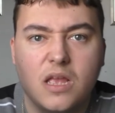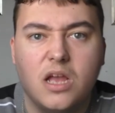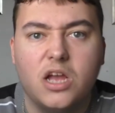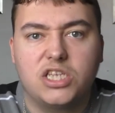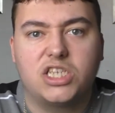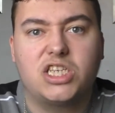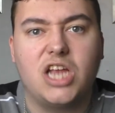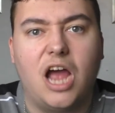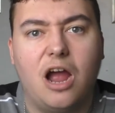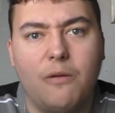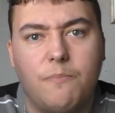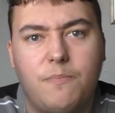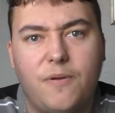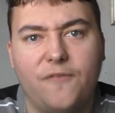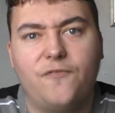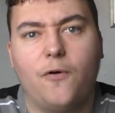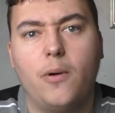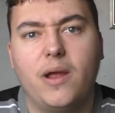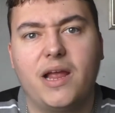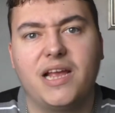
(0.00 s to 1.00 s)
So
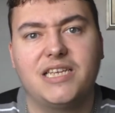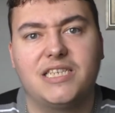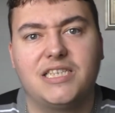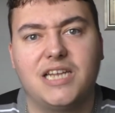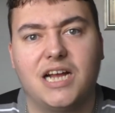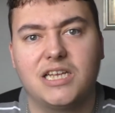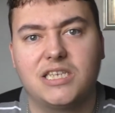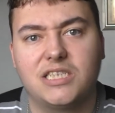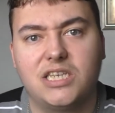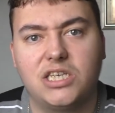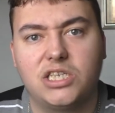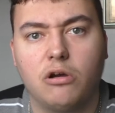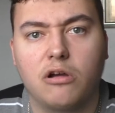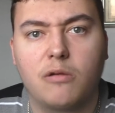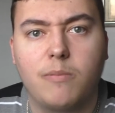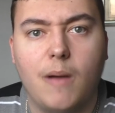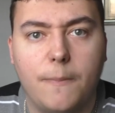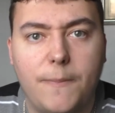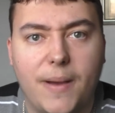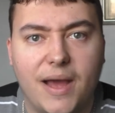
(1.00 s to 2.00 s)
before we get started to talk
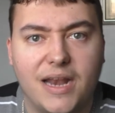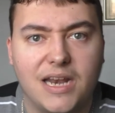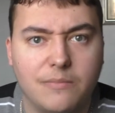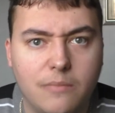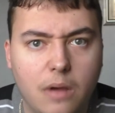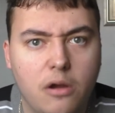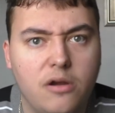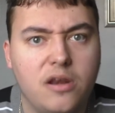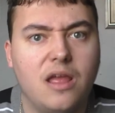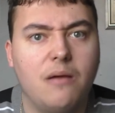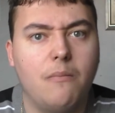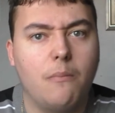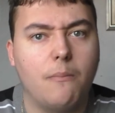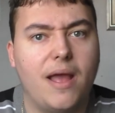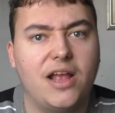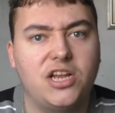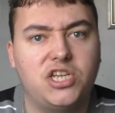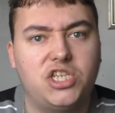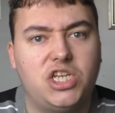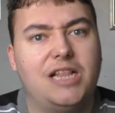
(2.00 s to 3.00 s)
about Pandemonium,
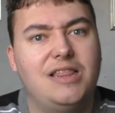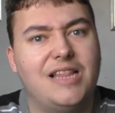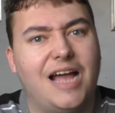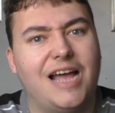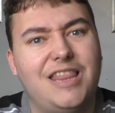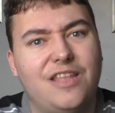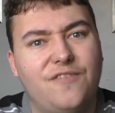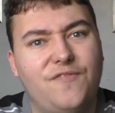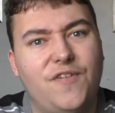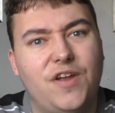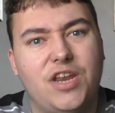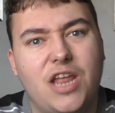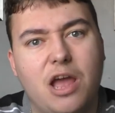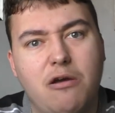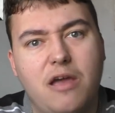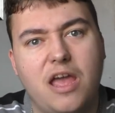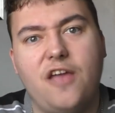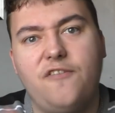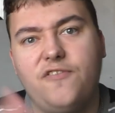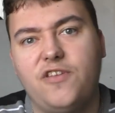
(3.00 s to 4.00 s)
make sure you like the
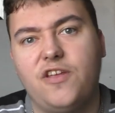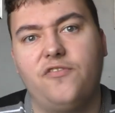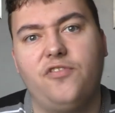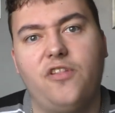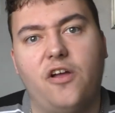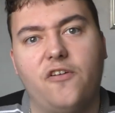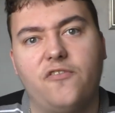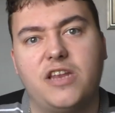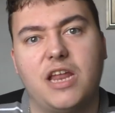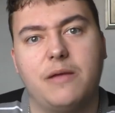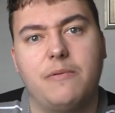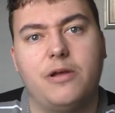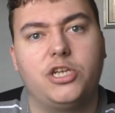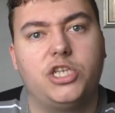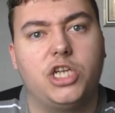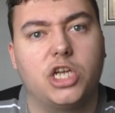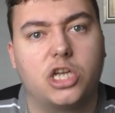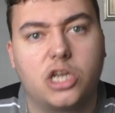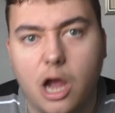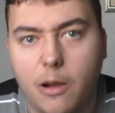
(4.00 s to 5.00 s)
video if you've loved it. Make
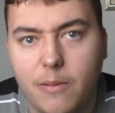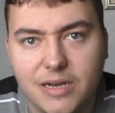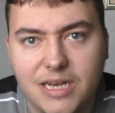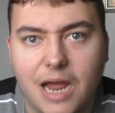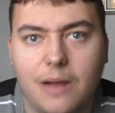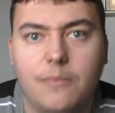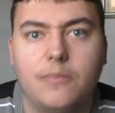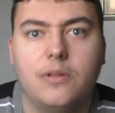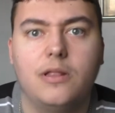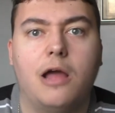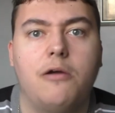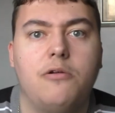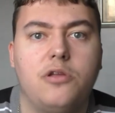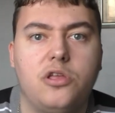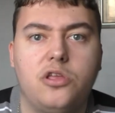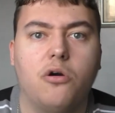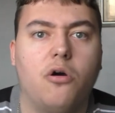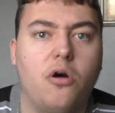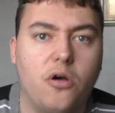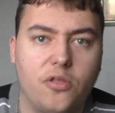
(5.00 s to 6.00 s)
sure you comment down below
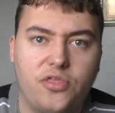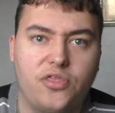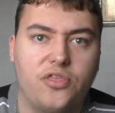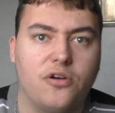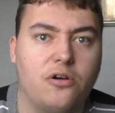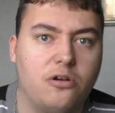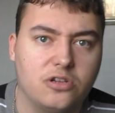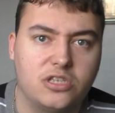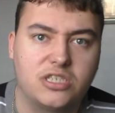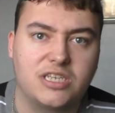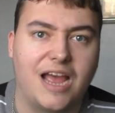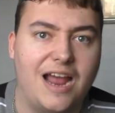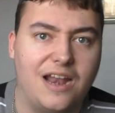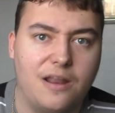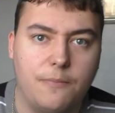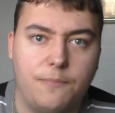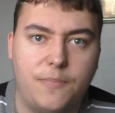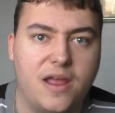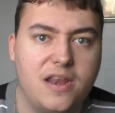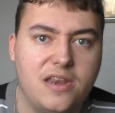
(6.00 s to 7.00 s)
your thoughts and
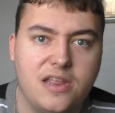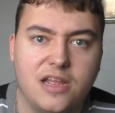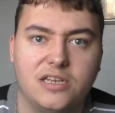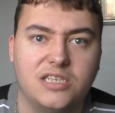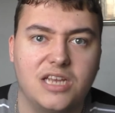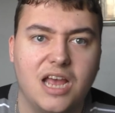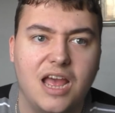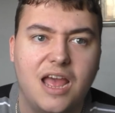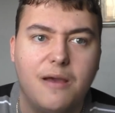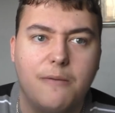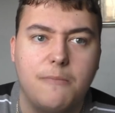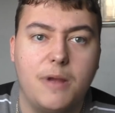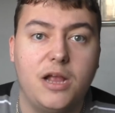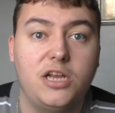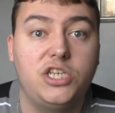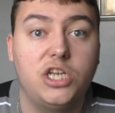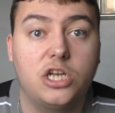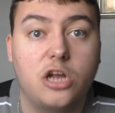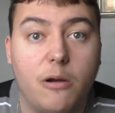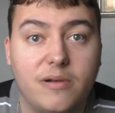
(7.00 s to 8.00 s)
opinions. Make
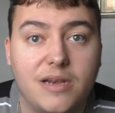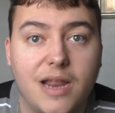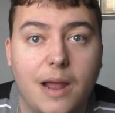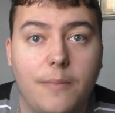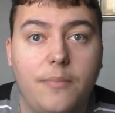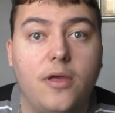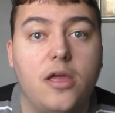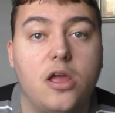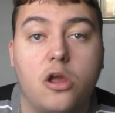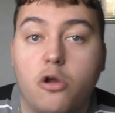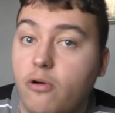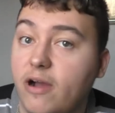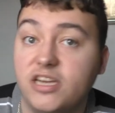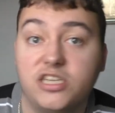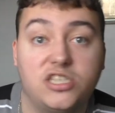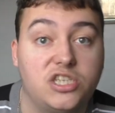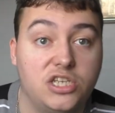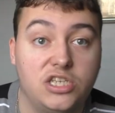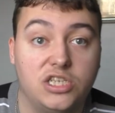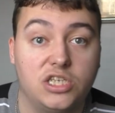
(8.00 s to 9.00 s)
sure you comment down below your
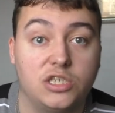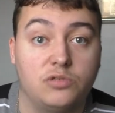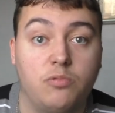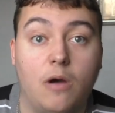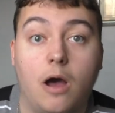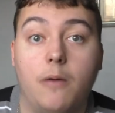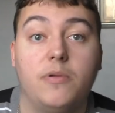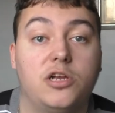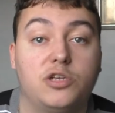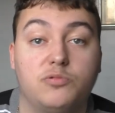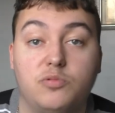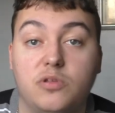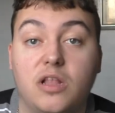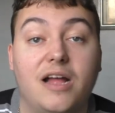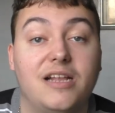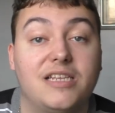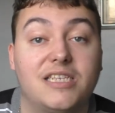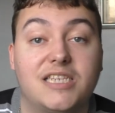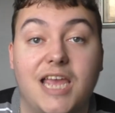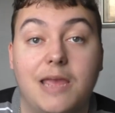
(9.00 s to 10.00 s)
questions as well, because we'd
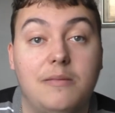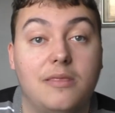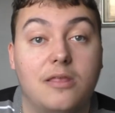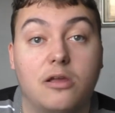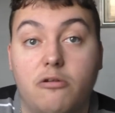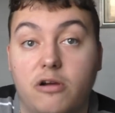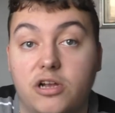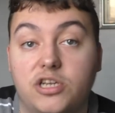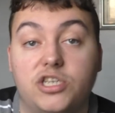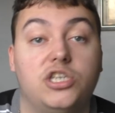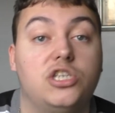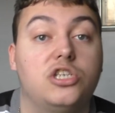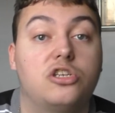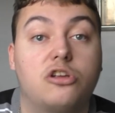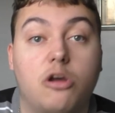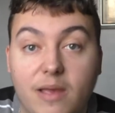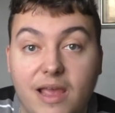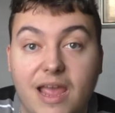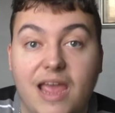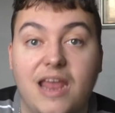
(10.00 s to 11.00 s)
like to keep the questions
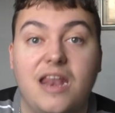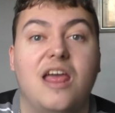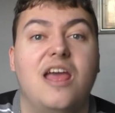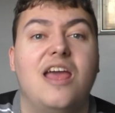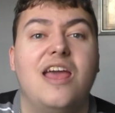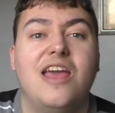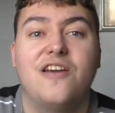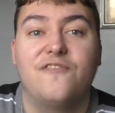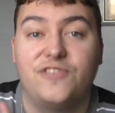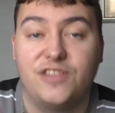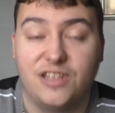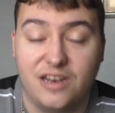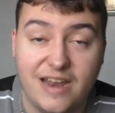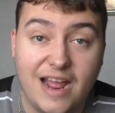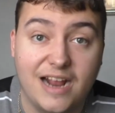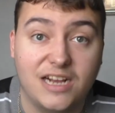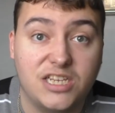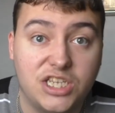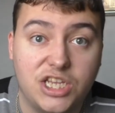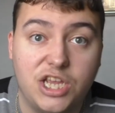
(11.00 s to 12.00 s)
coming in for the
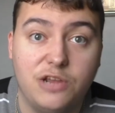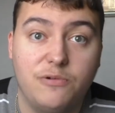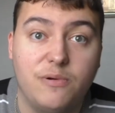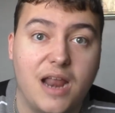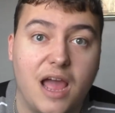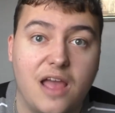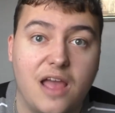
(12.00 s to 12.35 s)
next Q and